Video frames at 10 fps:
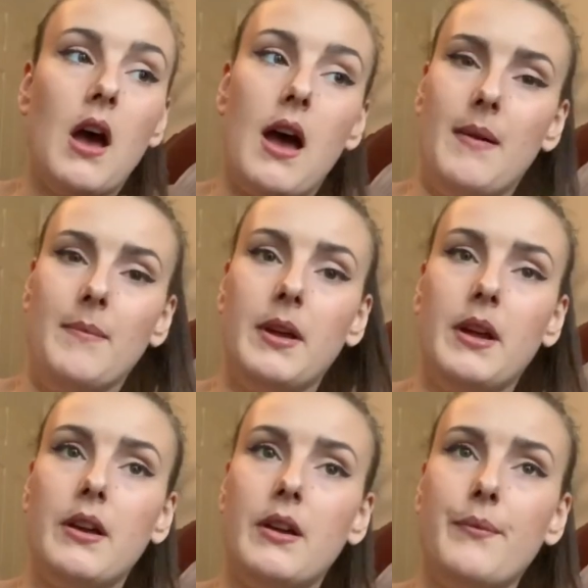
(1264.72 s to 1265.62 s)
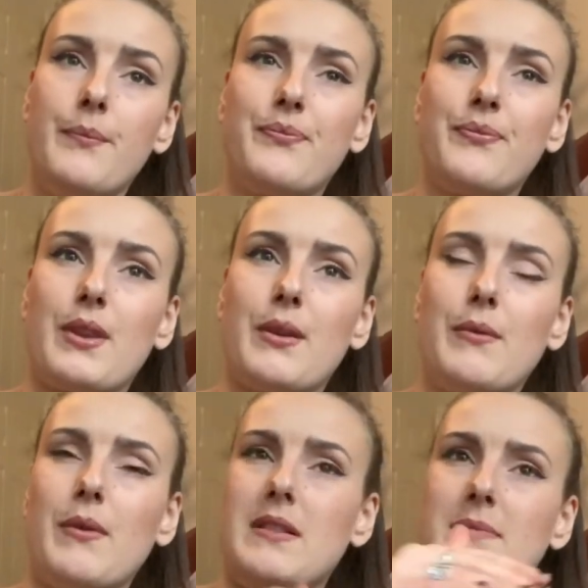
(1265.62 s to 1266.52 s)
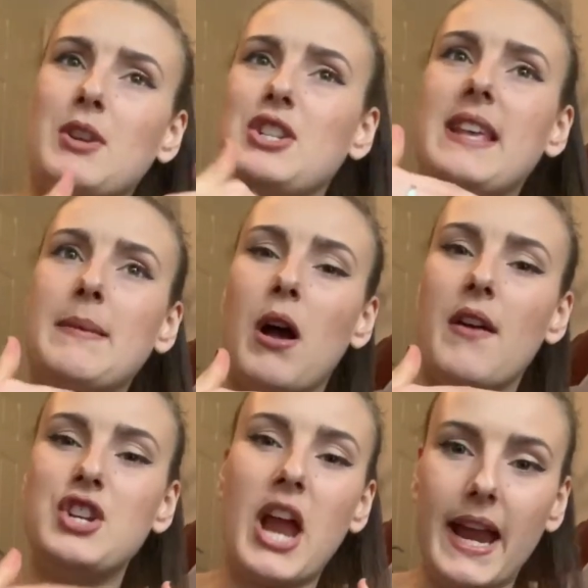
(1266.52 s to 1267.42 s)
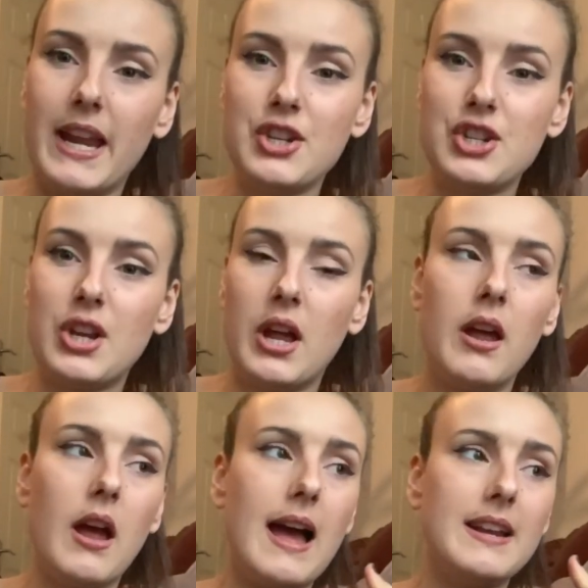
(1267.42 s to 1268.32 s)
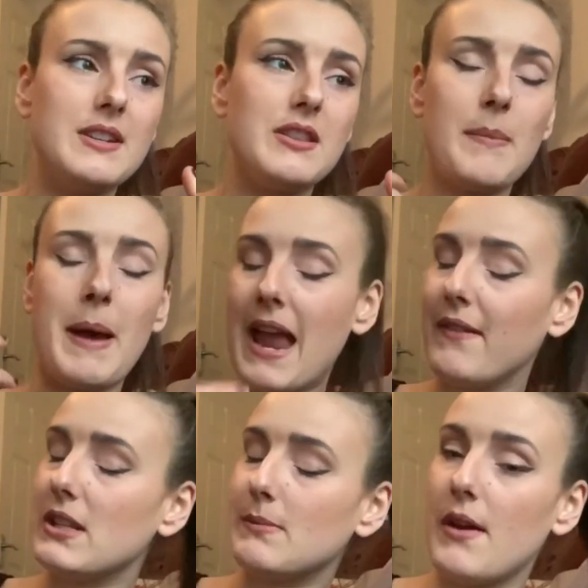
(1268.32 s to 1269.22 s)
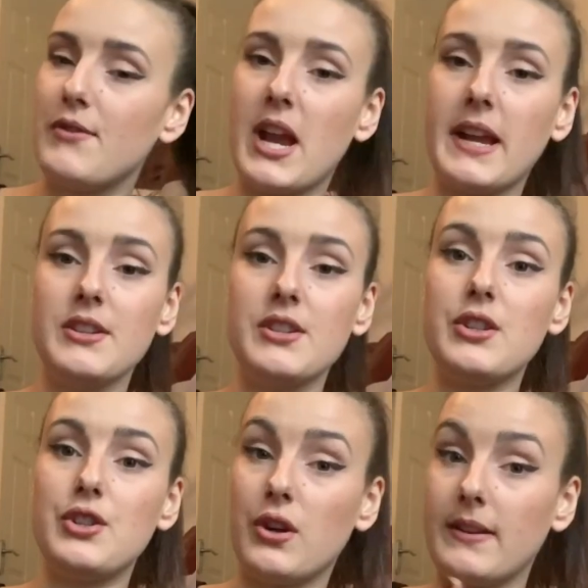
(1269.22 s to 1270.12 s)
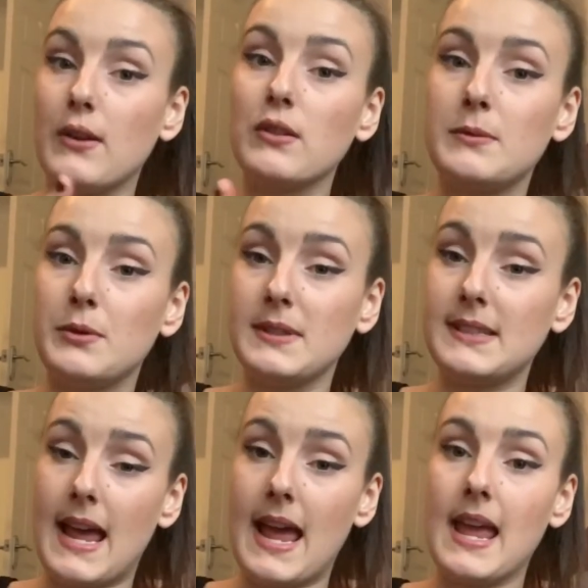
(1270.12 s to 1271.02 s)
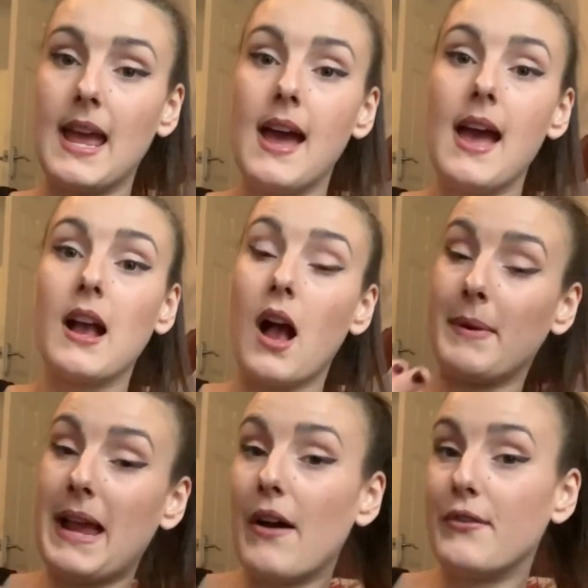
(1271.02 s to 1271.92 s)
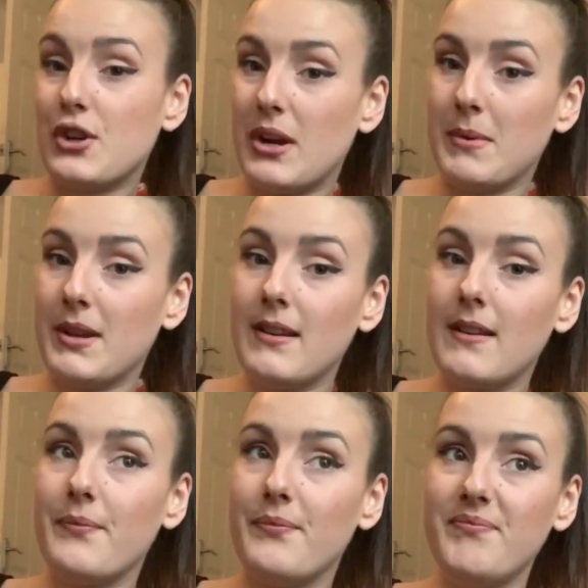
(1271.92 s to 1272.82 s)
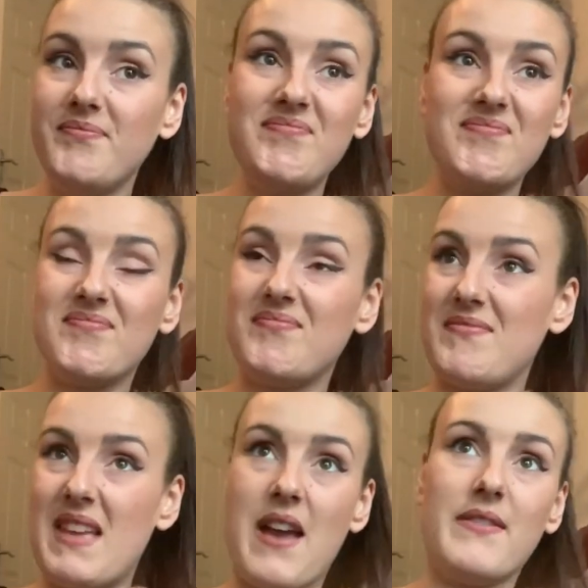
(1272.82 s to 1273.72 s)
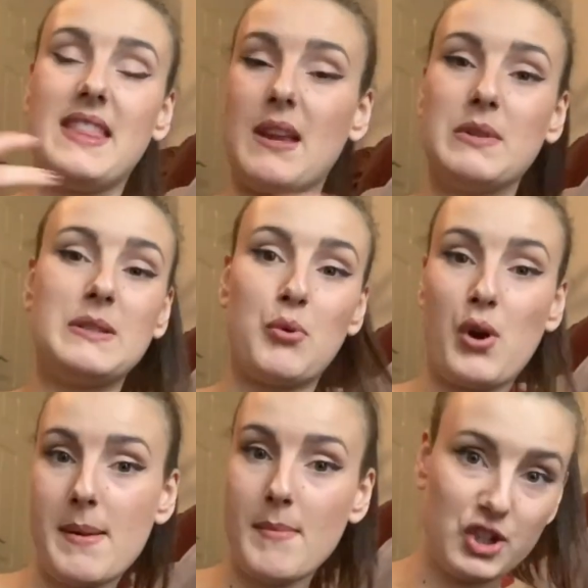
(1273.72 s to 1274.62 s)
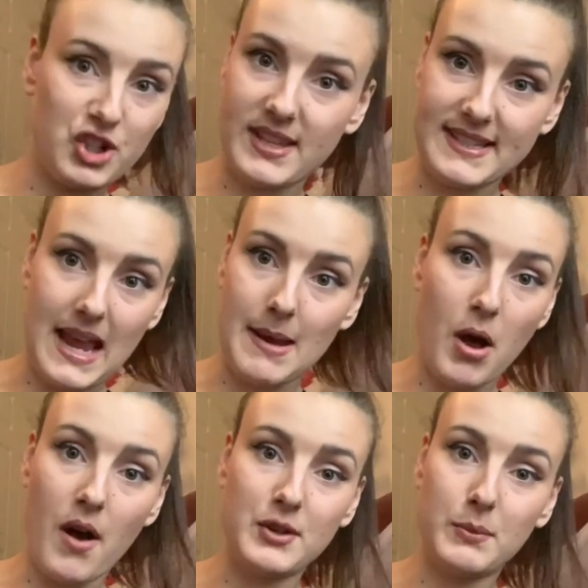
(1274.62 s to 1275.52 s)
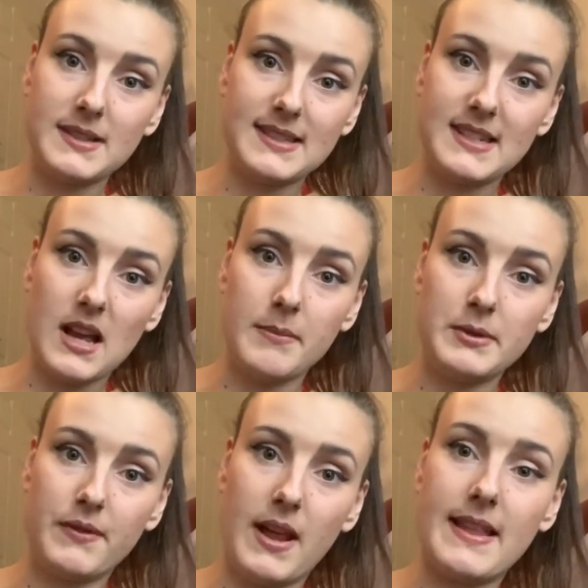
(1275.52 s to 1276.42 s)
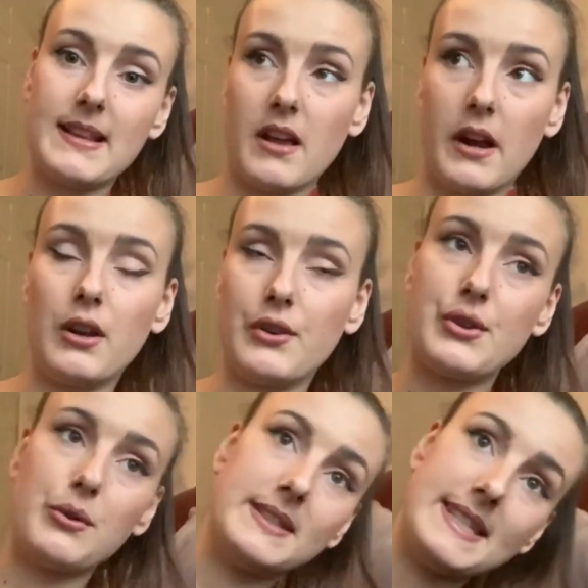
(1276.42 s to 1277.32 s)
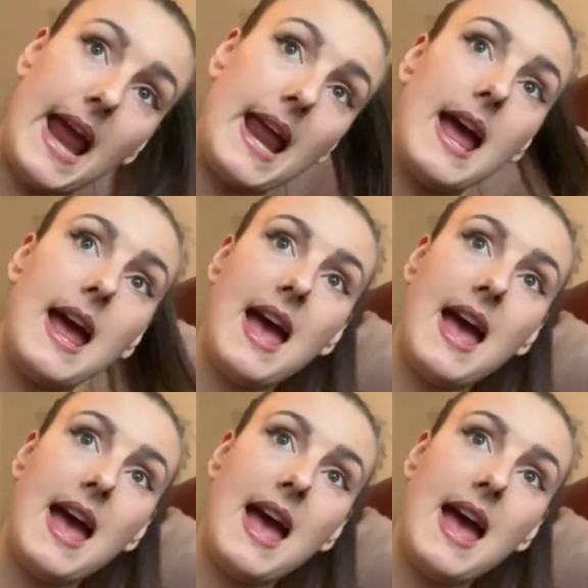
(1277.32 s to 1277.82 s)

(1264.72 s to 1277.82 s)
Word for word: um as much as they might have changed and their behaviors might have changed during their hospital stay coming out of treatment everything was pretty much the same afterwards in terms of like their psychological state